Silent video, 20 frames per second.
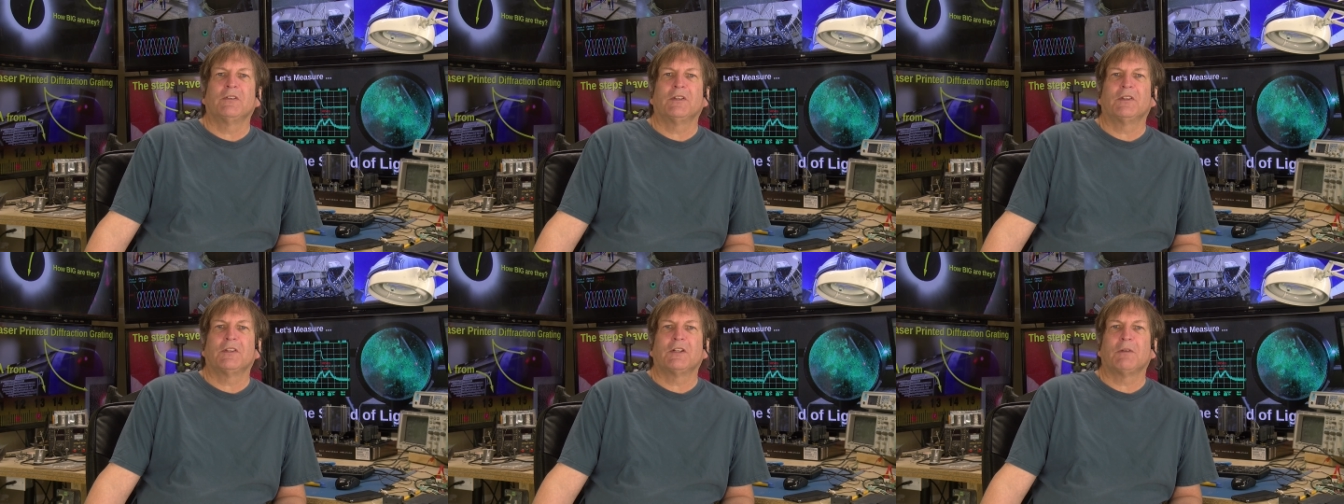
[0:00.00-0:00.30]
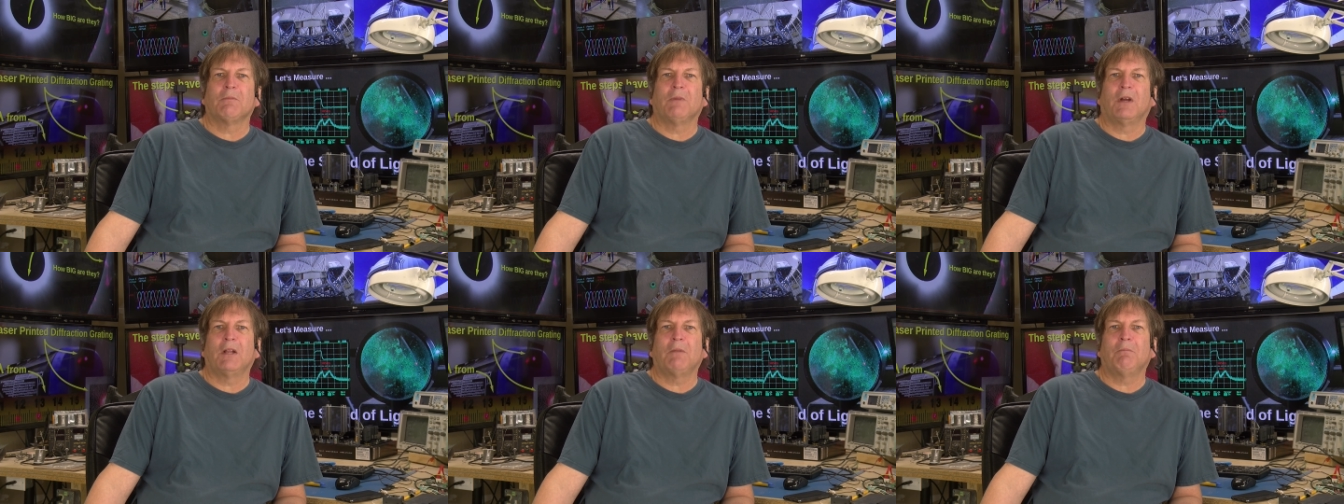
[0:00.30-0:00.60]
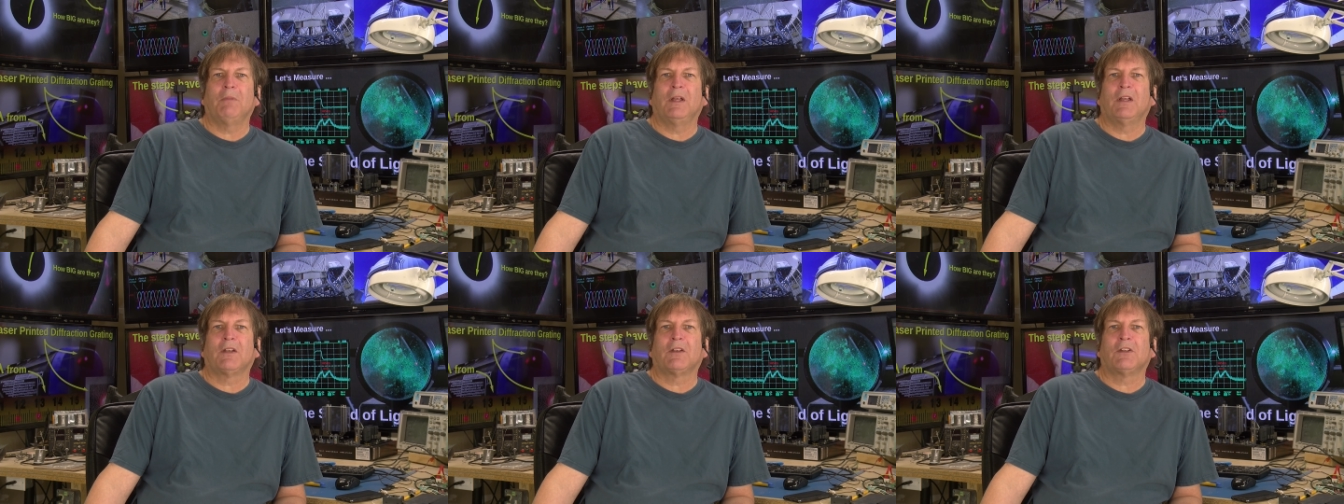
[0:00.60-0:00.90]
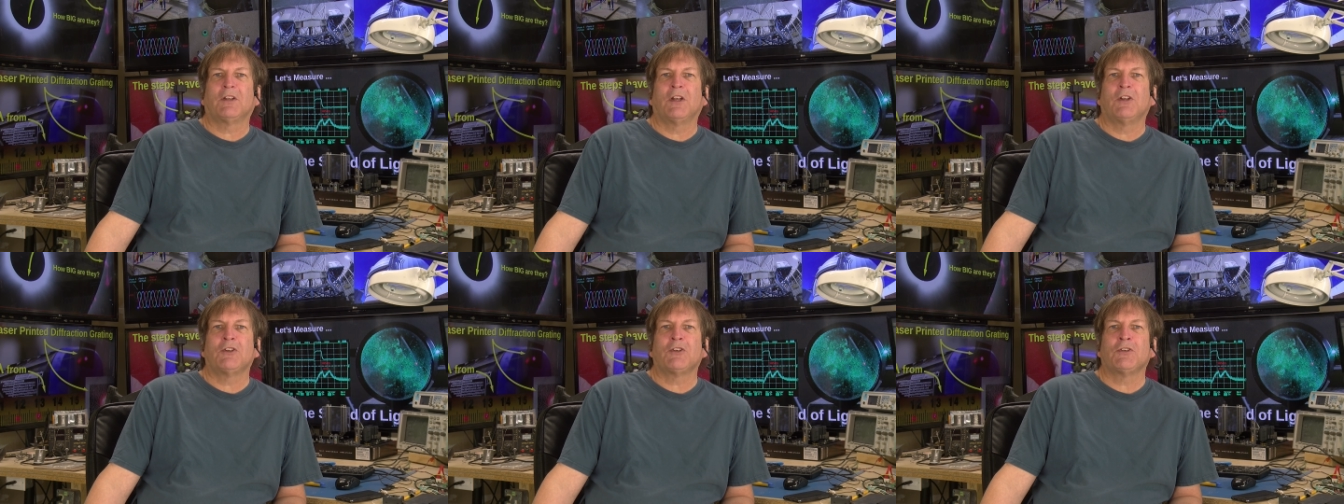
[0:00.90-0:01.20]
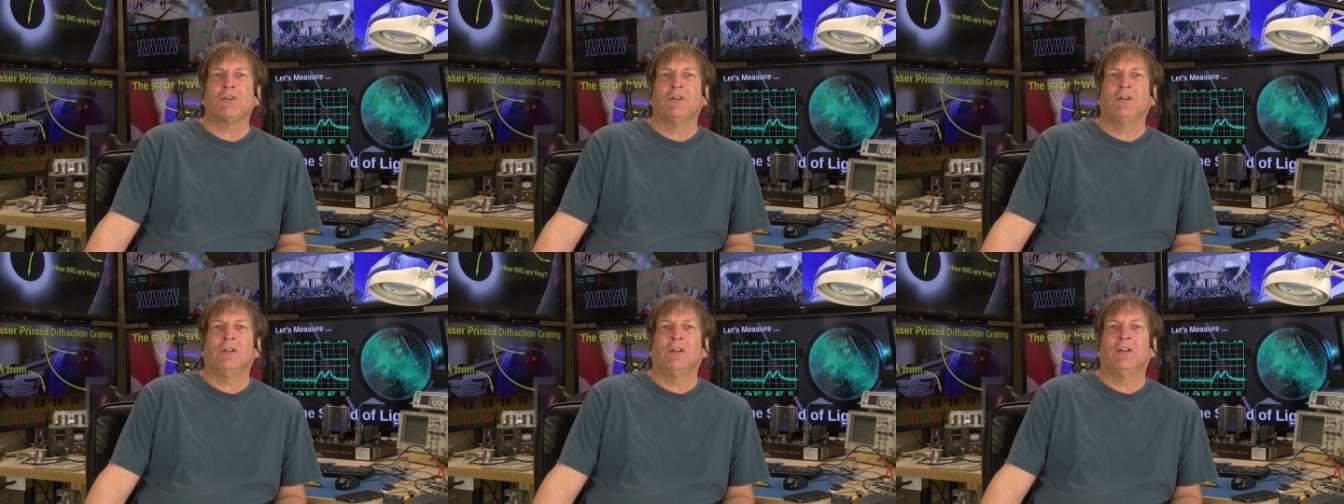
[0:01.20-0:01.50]
that there might be
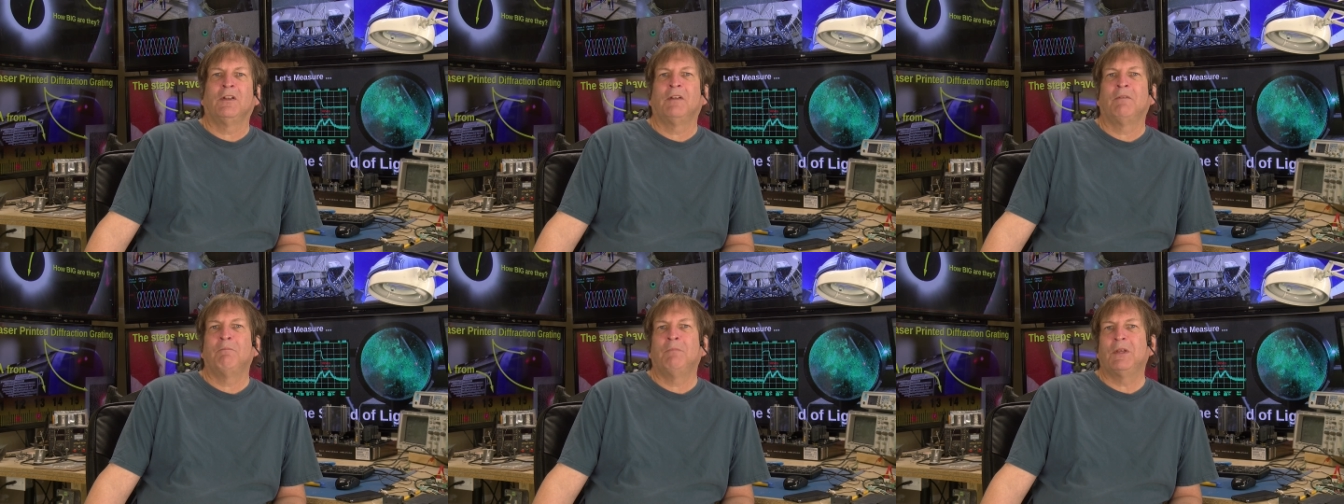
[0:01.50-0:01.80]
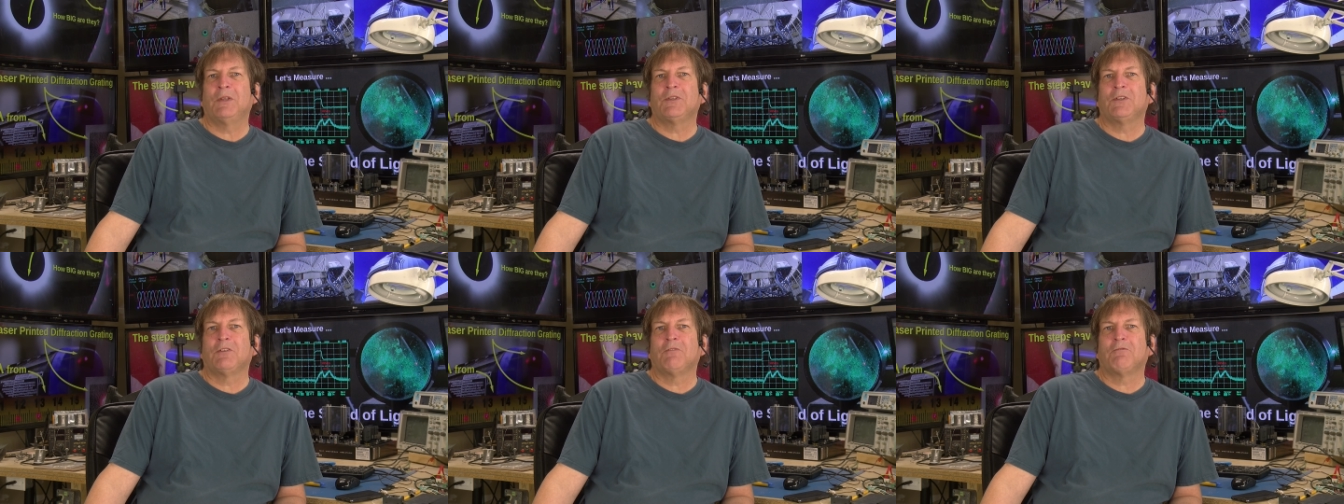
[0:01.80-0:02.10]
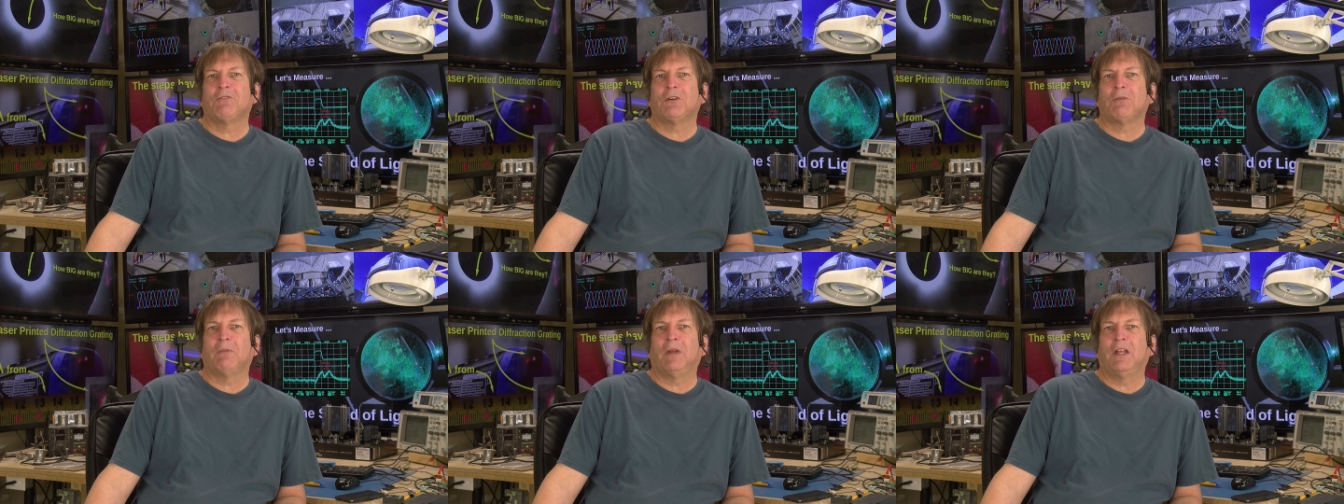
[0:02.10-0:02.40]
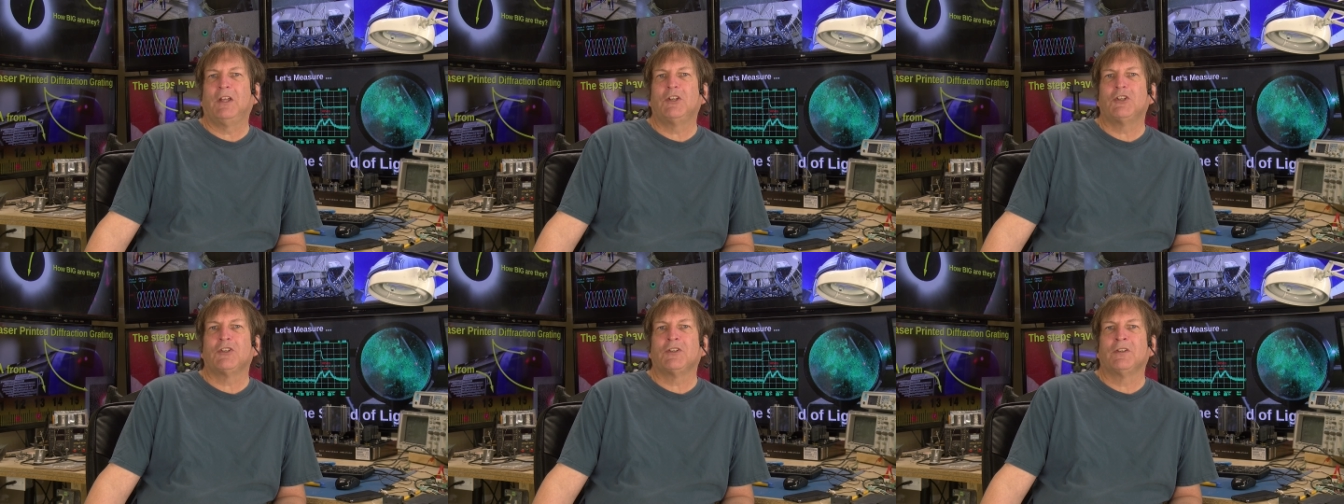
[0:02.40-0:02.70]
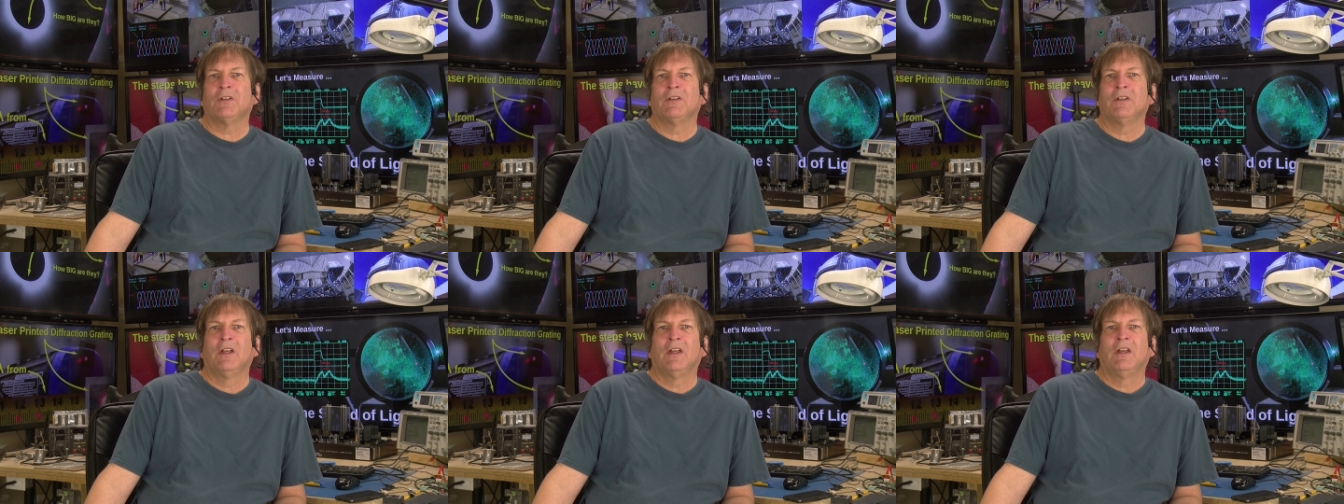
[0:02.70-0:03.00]
intentional
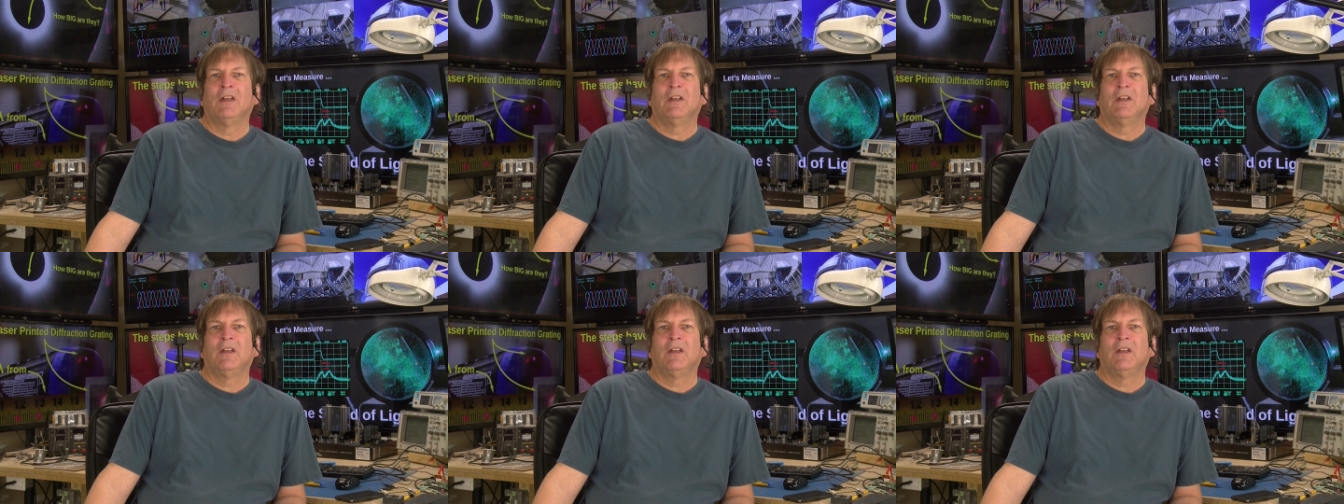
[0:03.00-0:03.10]
misinformation